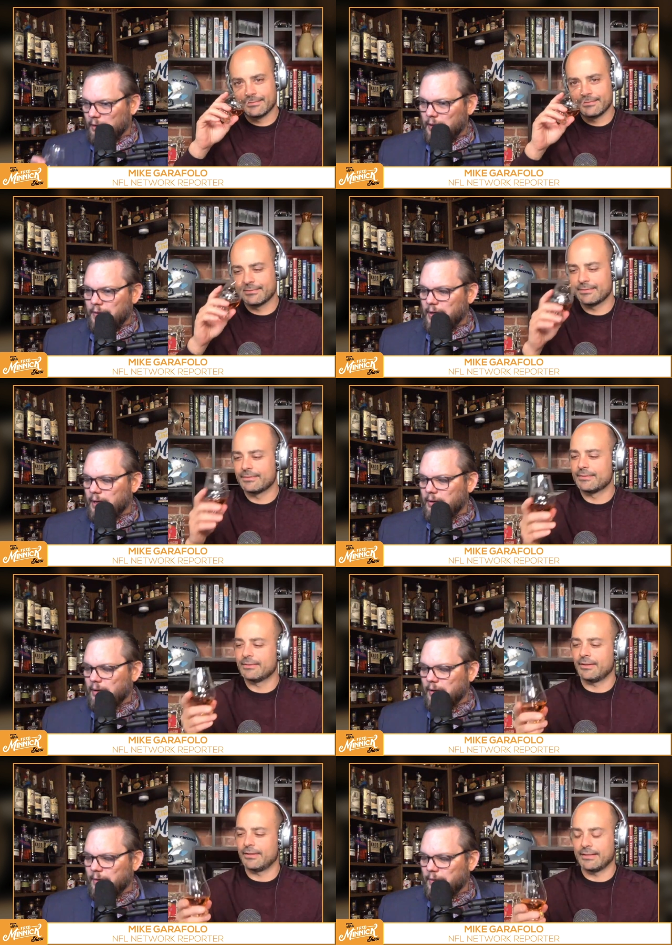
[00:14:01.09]
Speaker 1: And then
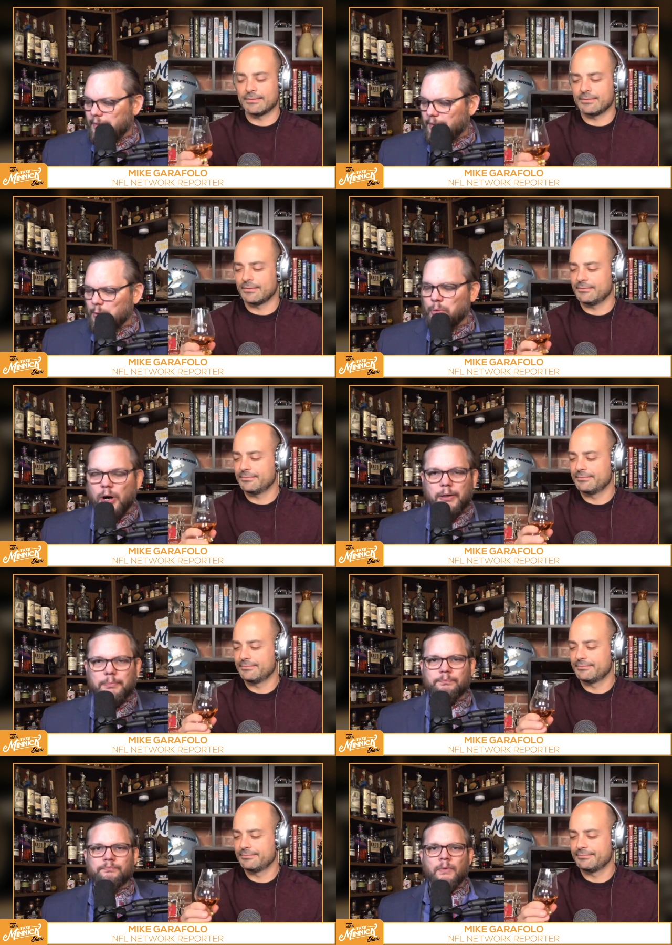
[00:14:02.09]
the the fun part
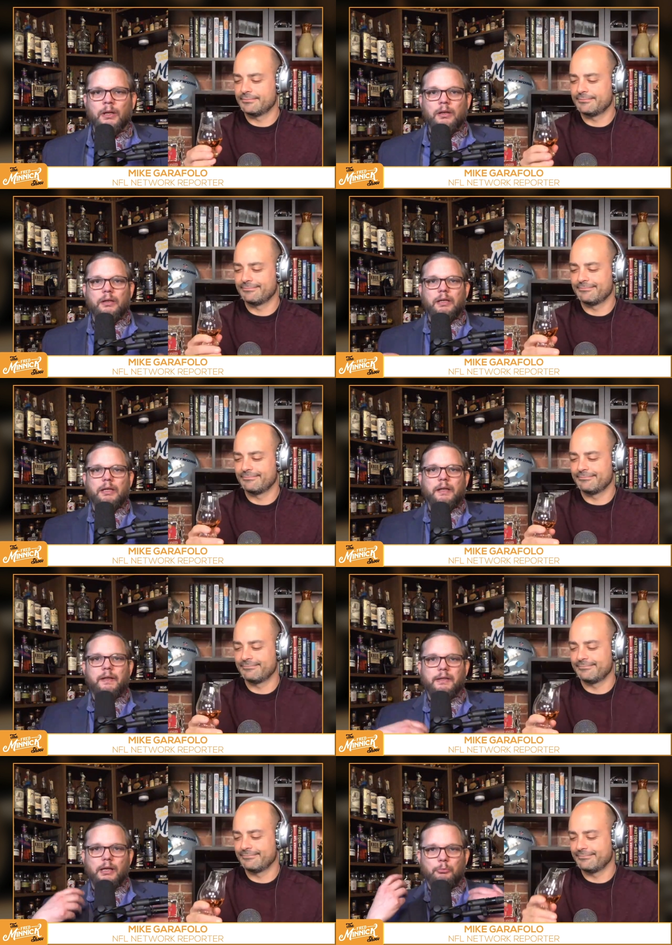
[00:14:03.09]

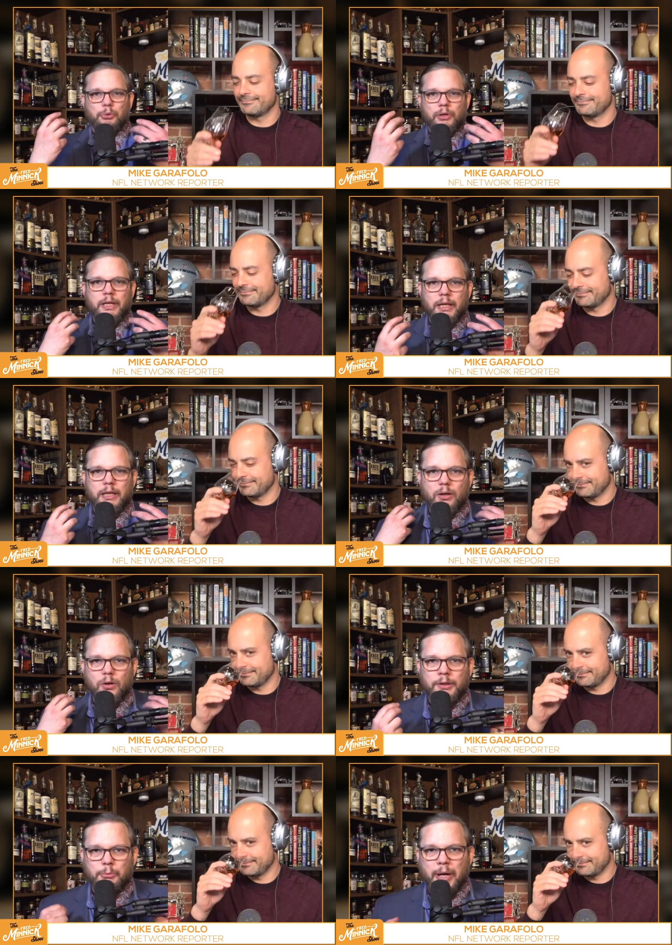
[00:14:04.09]
is putting it
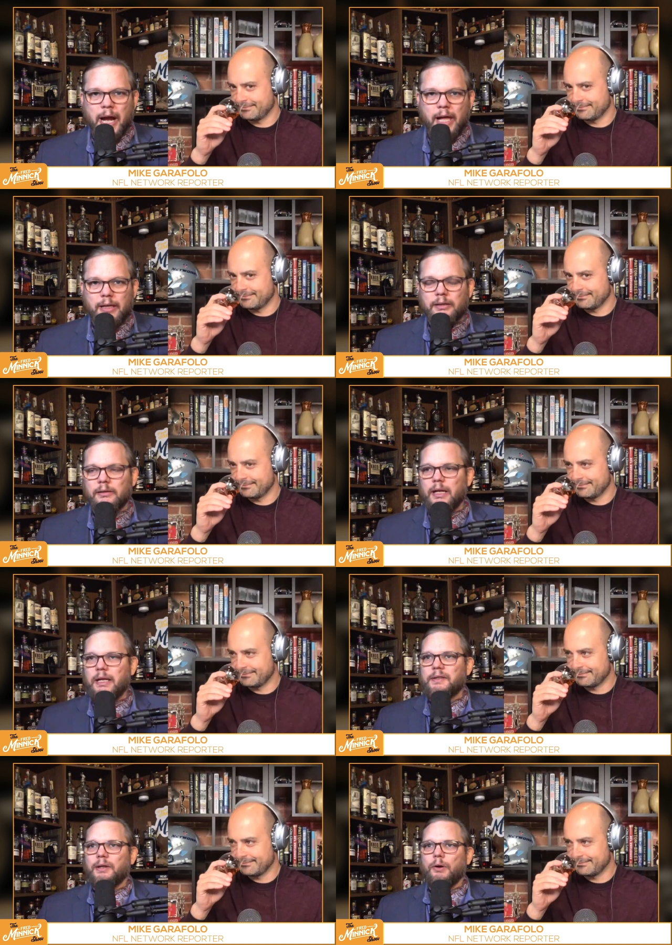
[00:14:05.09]
on your palate.
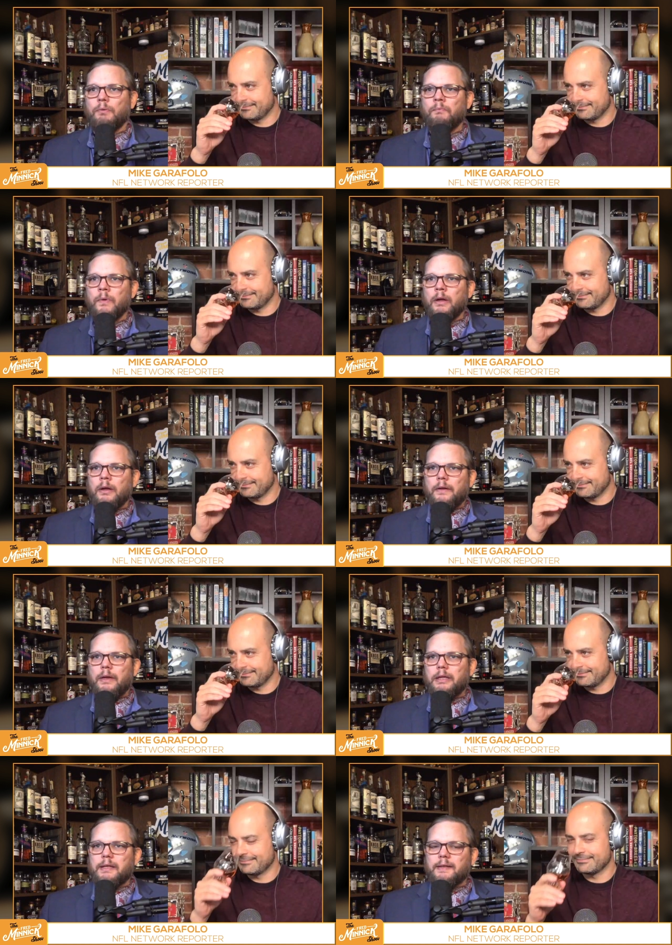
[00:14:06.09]
And so,
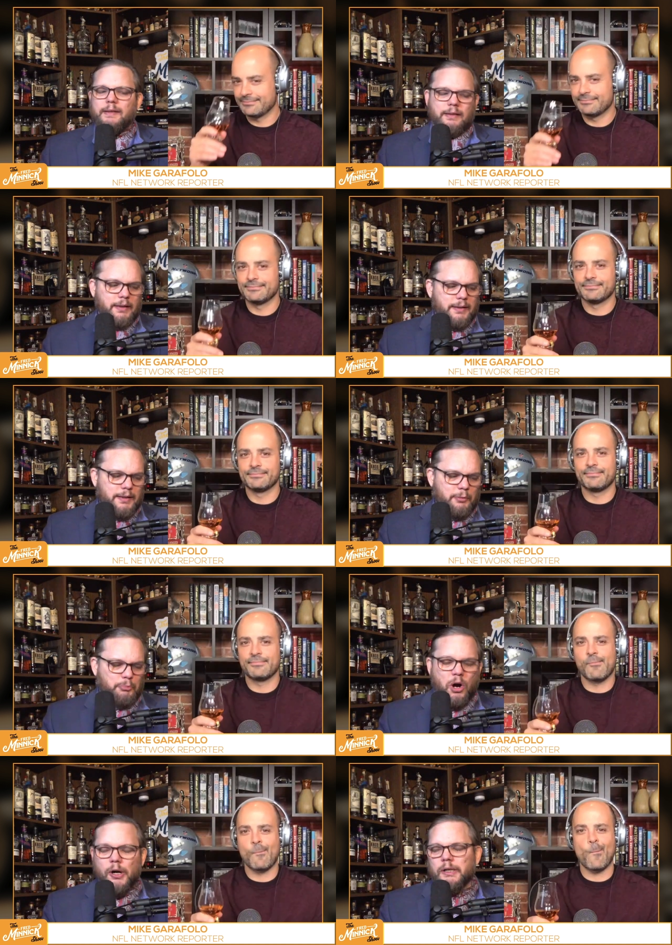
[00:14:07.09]
and this is this is the
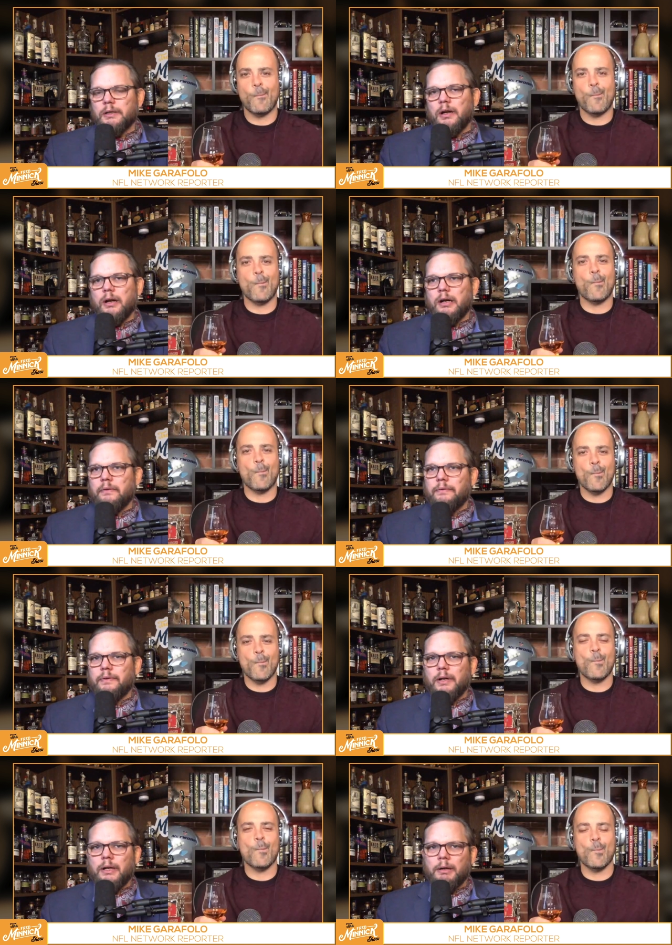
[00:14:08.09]
part of
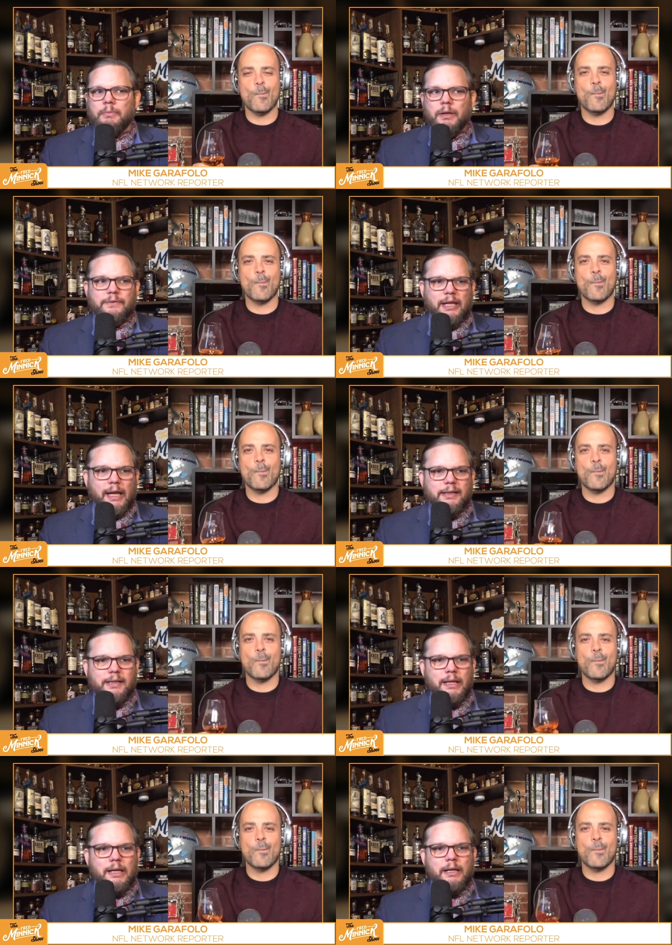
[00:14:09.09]
uh, of
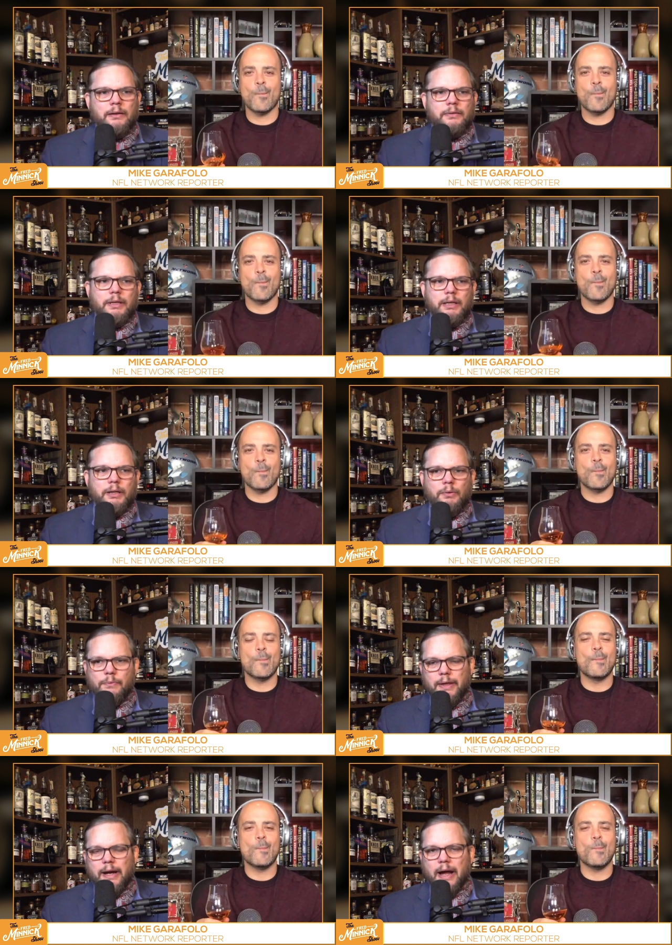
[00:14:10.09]
tasting, you know,
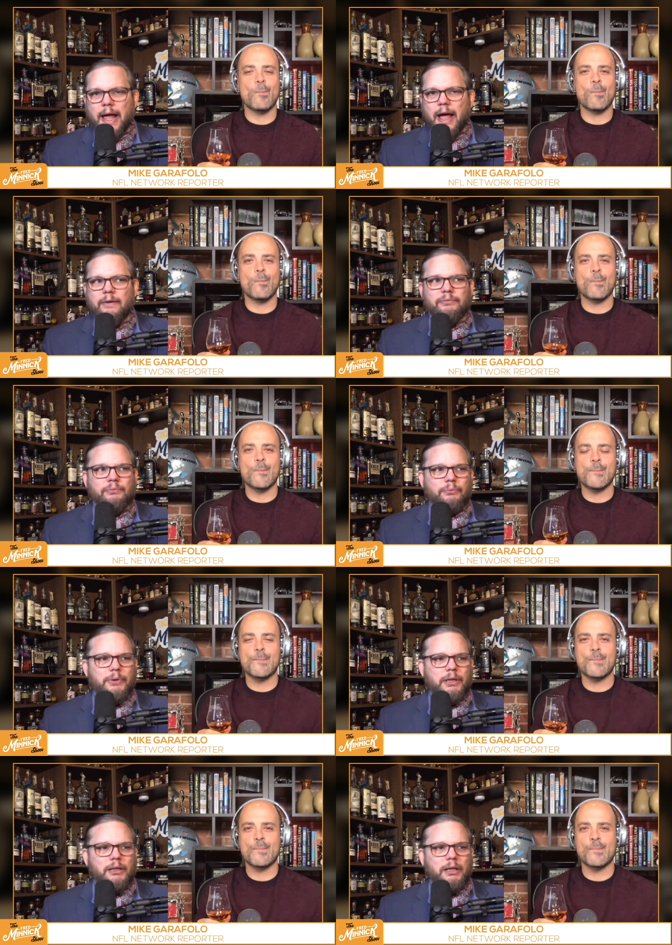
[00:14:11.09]
that I have
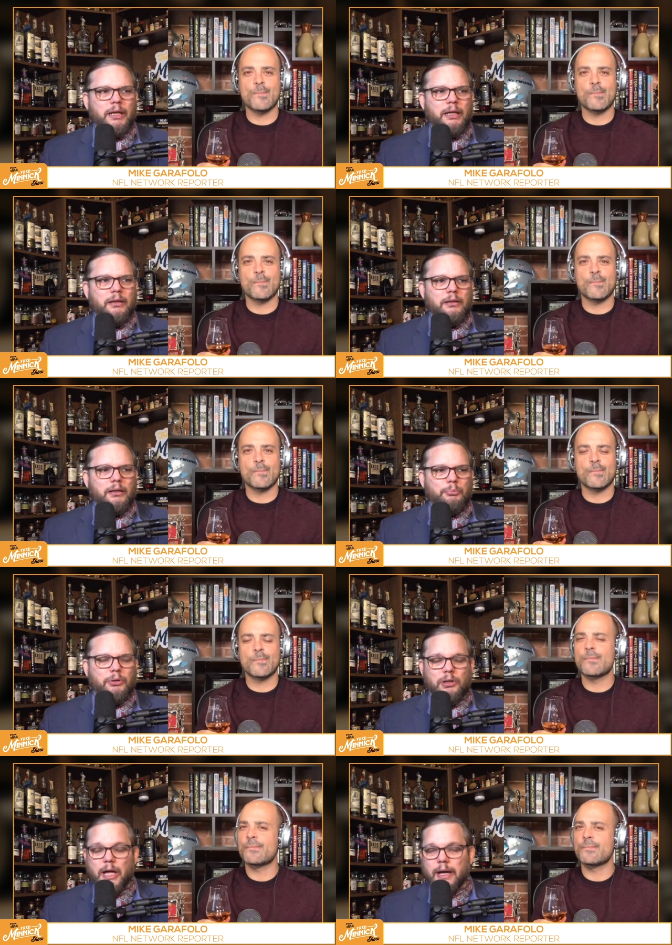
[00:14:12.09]
really
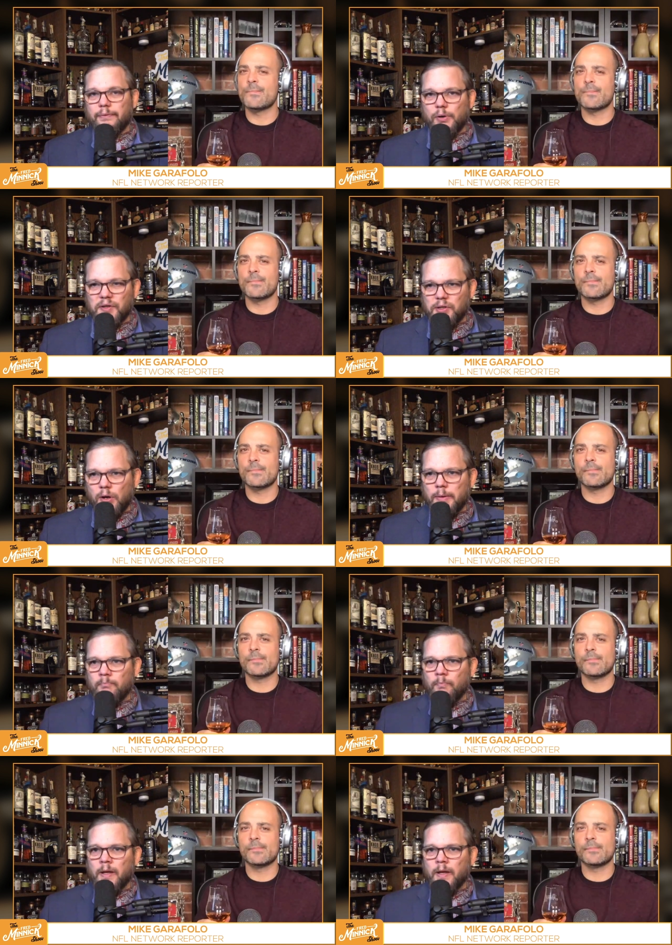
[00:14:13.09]
put a lot of focus on,